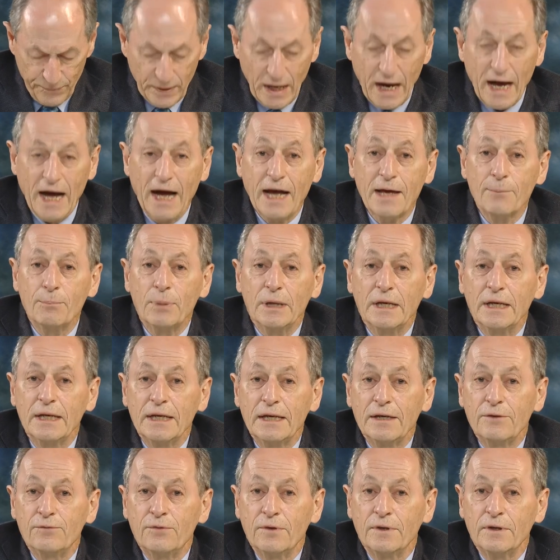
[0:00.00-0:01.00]
I
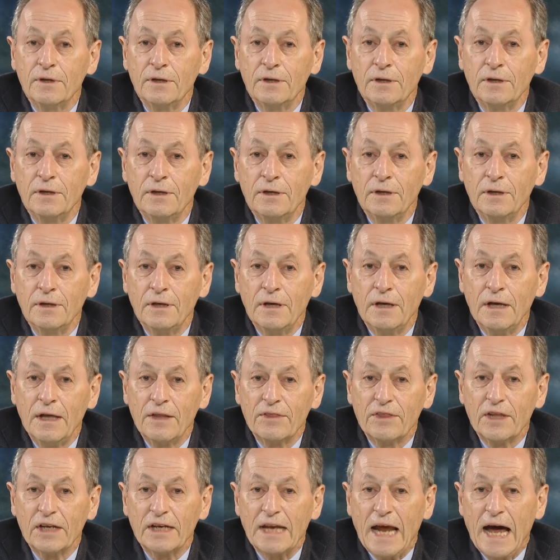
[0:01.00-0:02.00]
believe
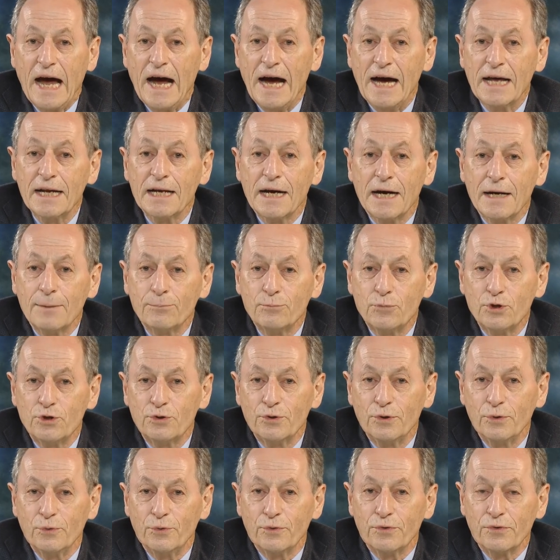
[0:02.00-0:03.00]
that unarmed
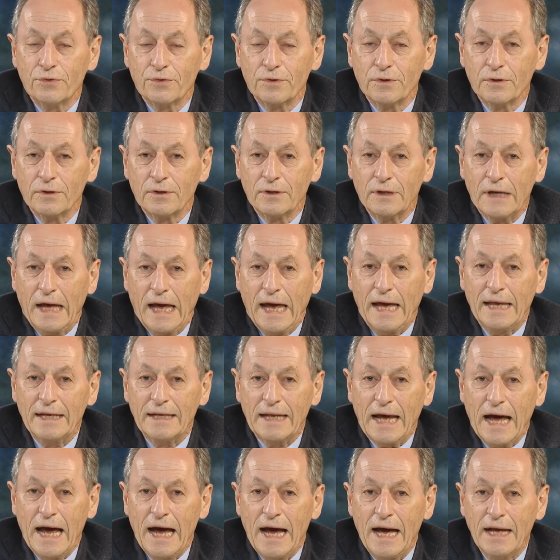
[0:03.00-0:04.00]
truth and
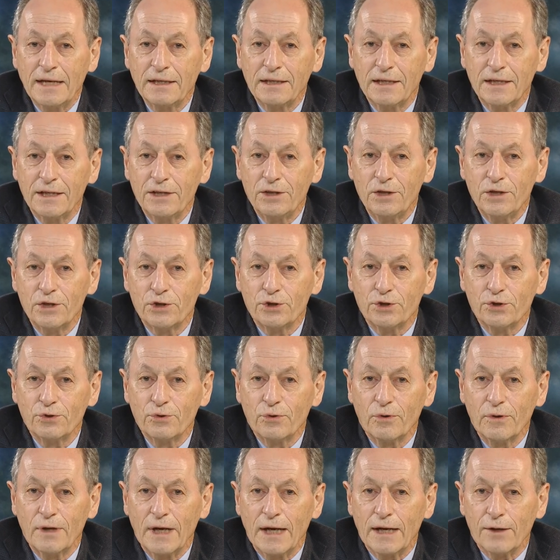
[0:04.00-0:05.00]

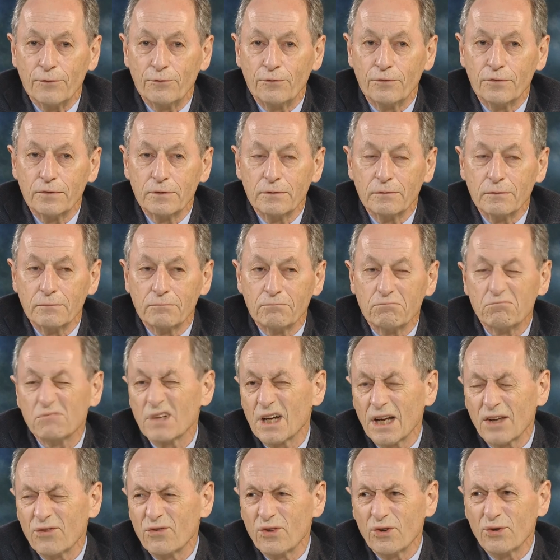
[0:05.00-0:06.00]
unconditional love. And
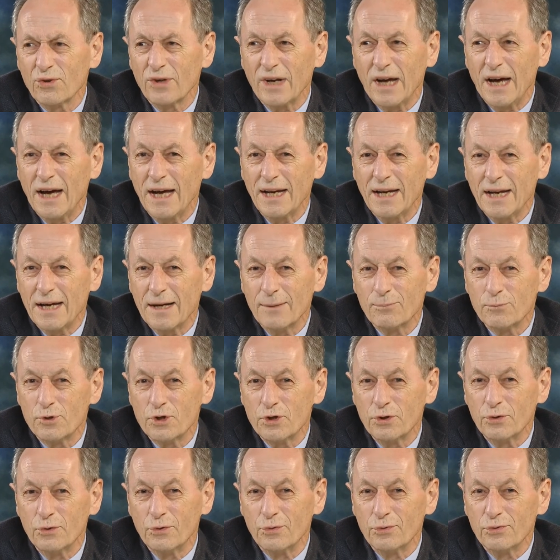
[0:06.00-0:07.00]
I thought, unarmed
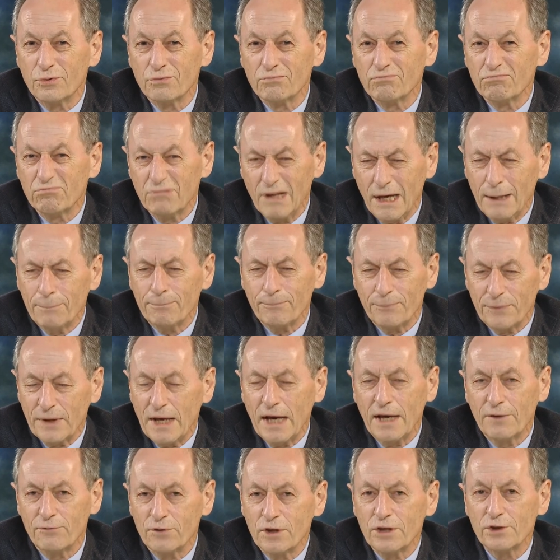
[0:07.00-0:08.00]
truth, yep,
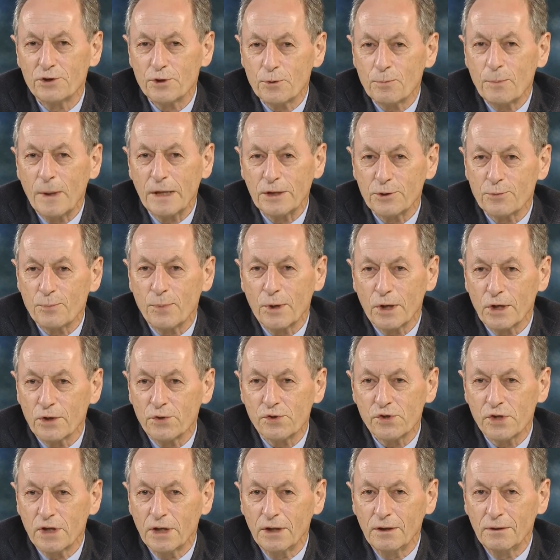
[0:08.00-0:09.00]
evidence-based
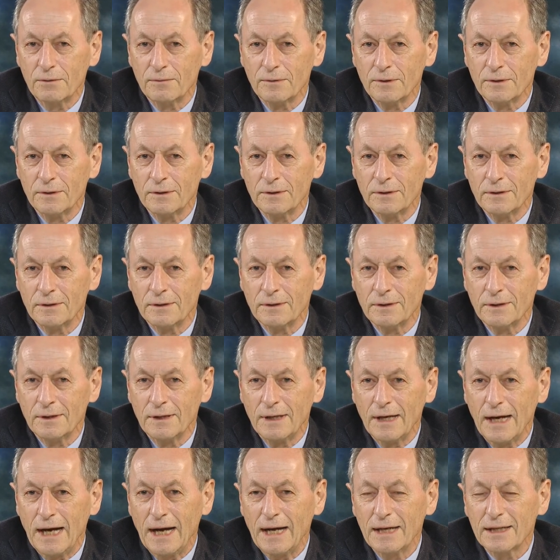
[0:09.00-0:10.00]
policy.
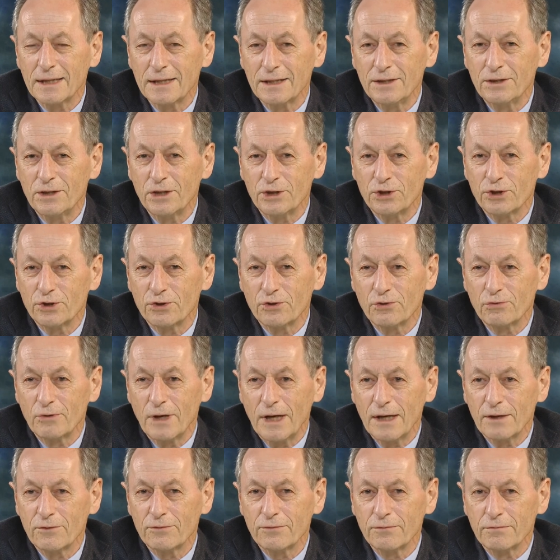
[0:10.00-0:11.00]
Unconditional
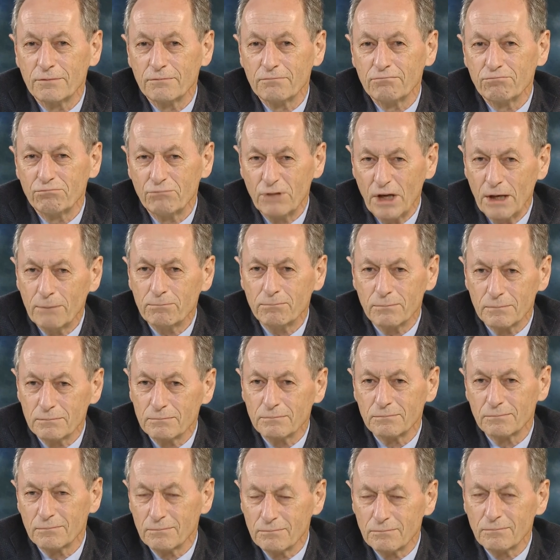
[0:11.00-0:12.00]
love, yep,
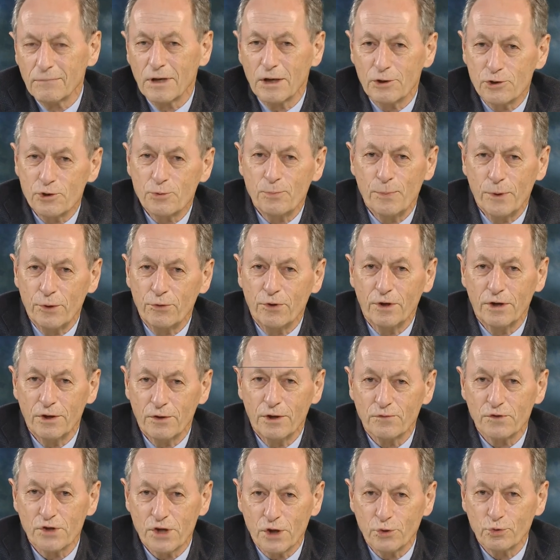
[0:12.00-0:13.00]
a spirit of
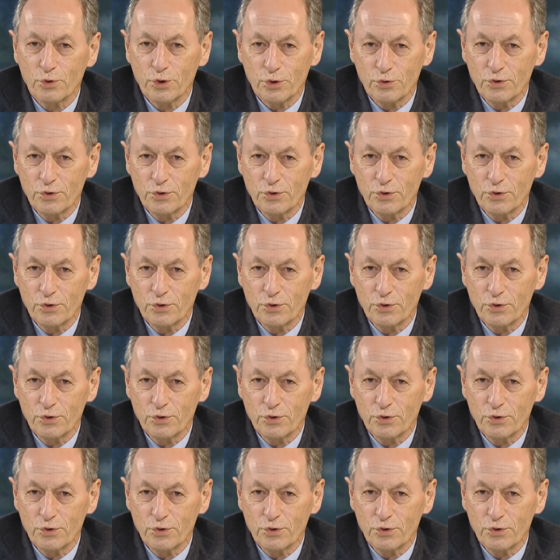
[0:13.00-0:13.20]
social